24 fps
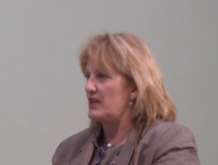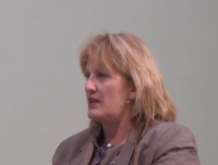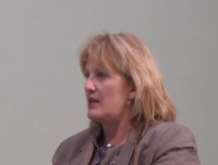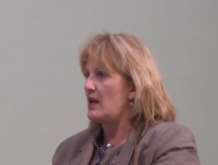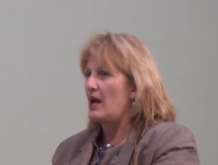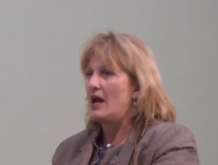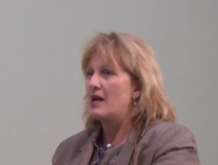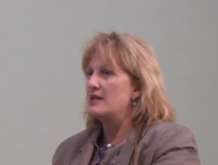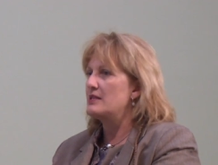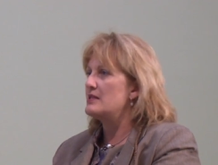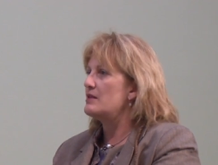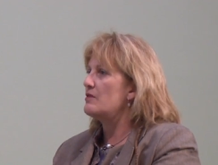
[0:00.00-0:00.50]
But
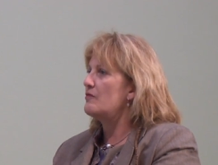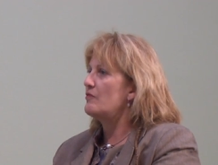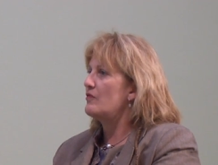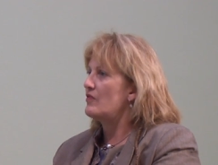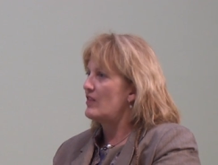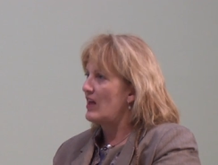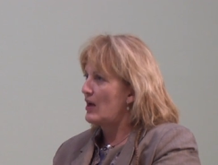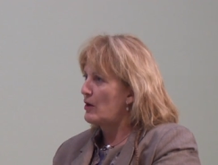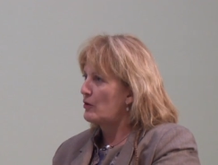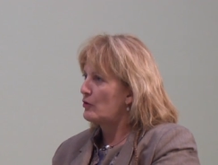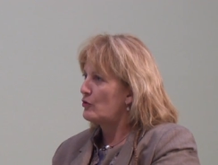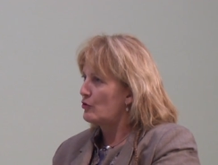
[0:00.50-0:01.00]
as if
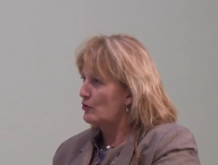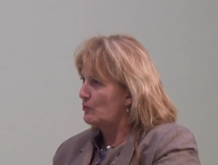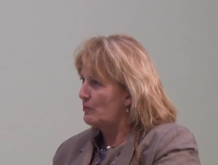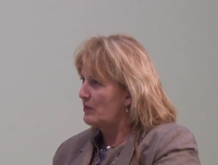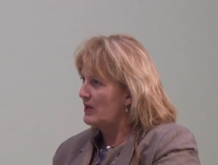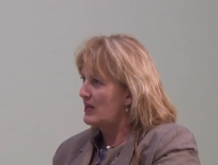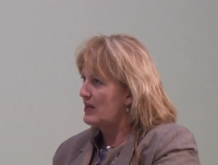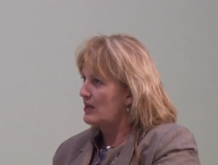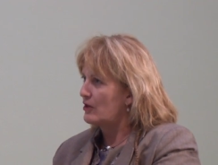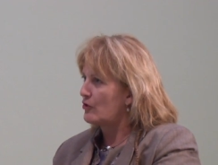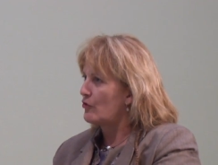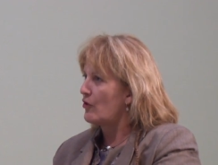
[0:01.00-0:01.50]
that could
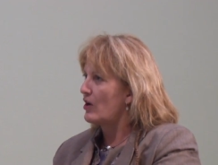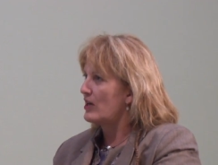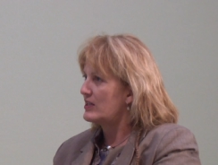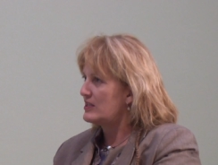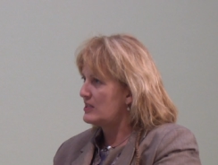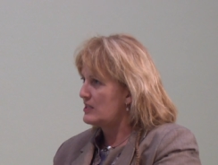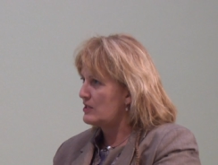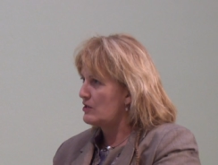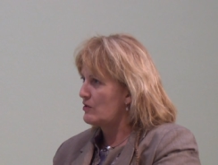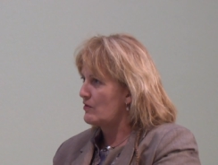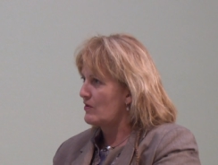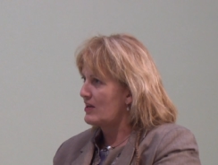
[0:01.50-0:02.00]
be a
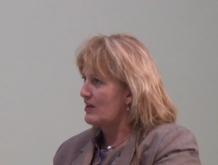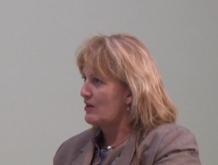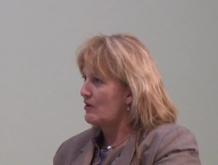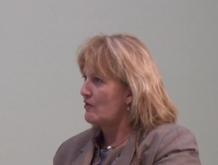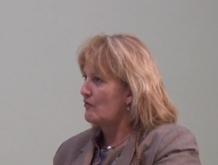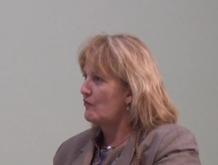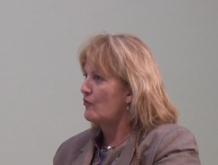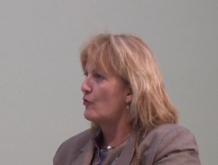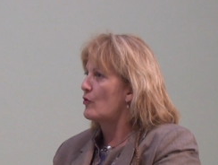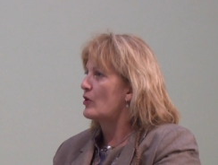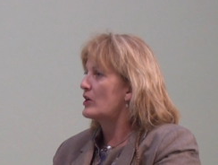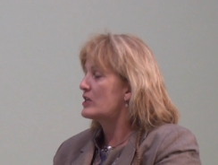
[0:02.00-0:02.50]
criteria
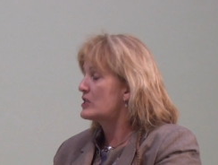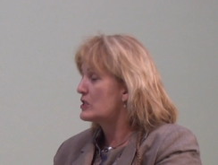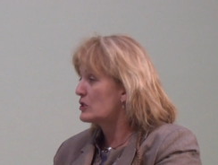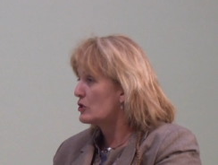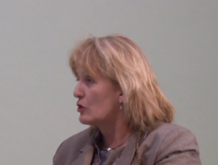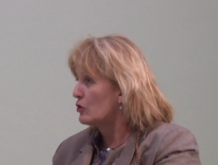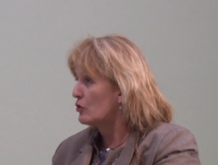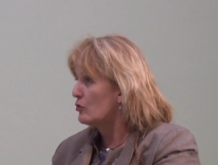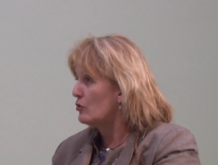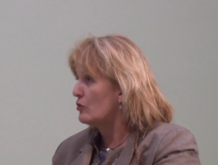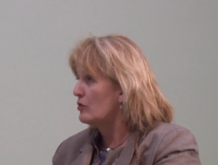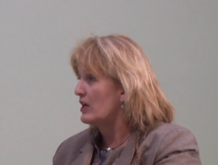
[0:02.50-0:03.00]
for
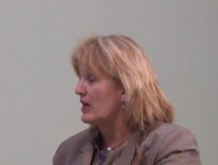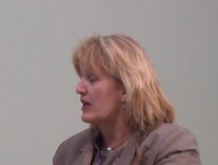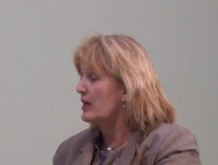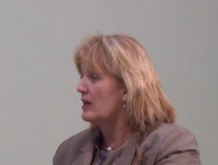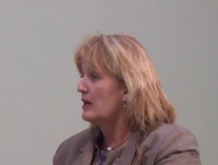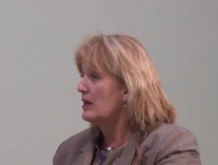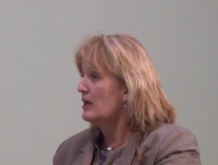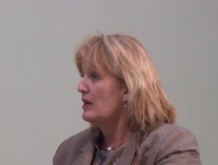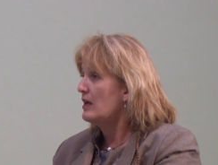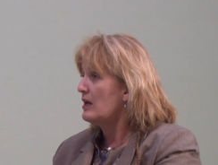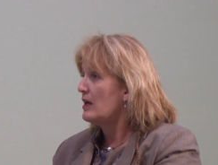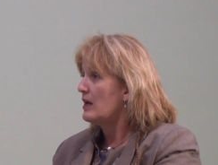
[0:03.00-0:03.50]

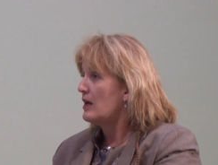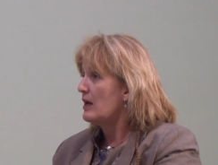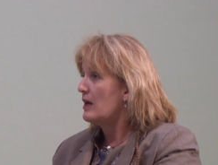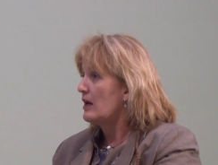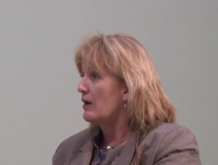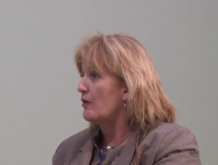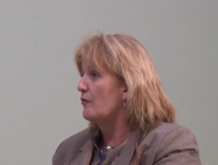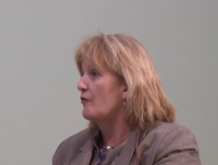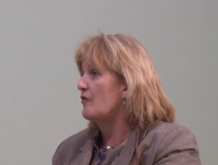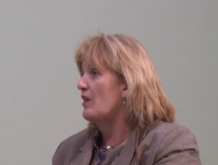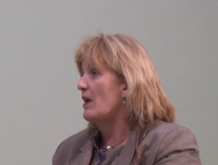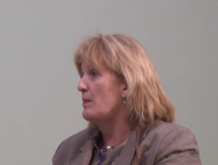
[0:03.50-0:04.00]
excluding
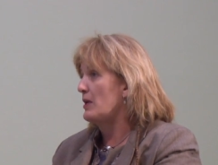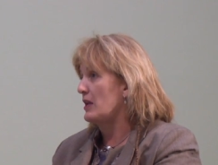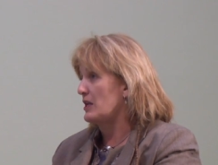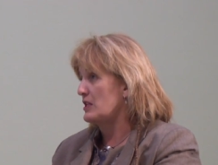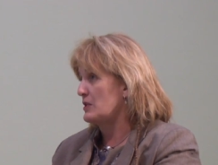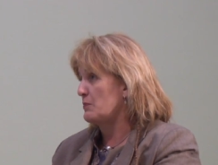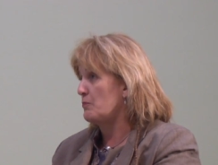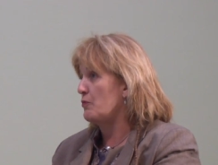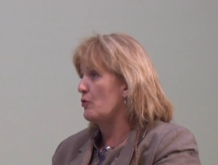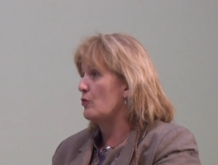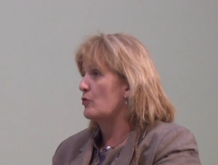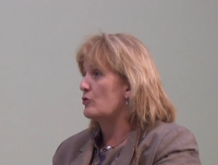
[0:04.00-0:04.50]
a
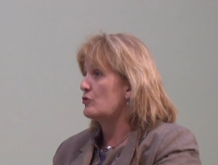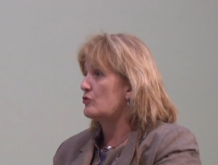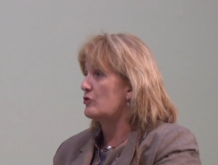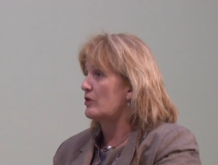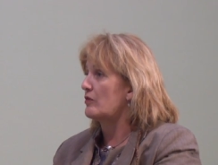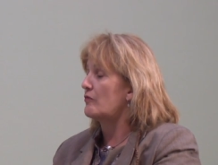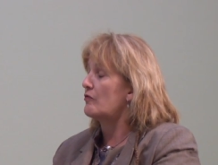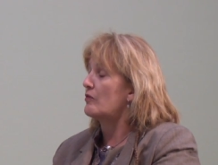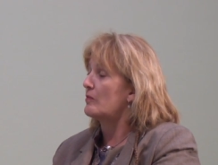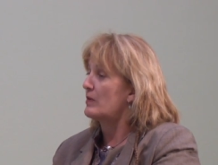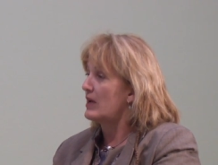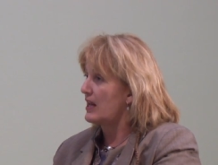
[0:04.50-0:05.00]
fabulous
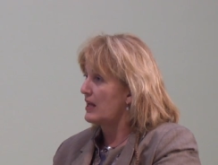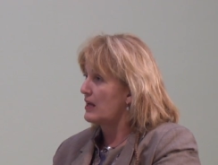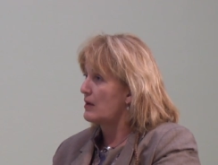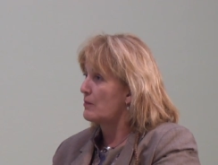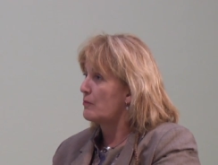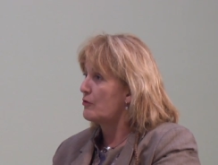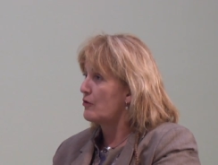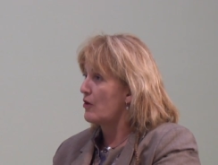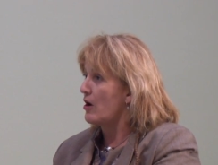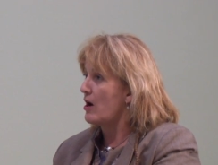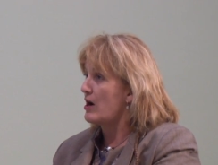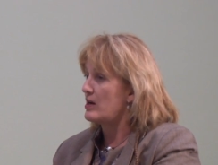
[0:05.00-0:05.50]
portrait from getting a
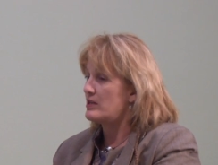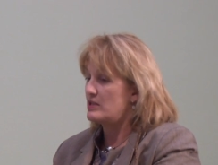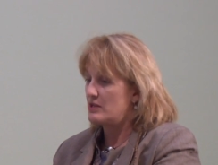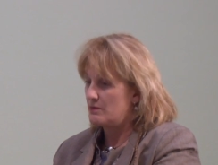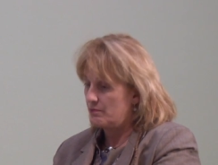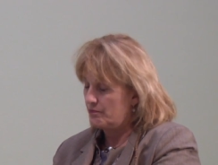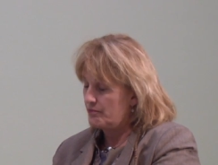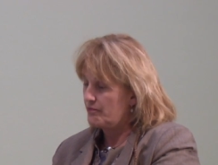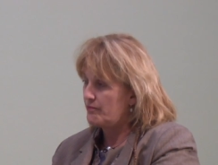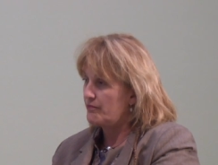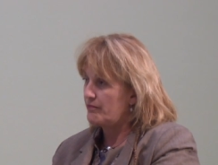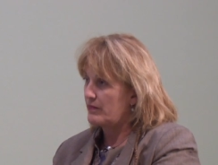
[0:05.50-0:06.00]

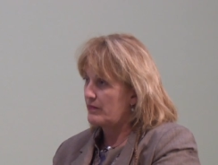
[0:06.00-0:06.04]
prize.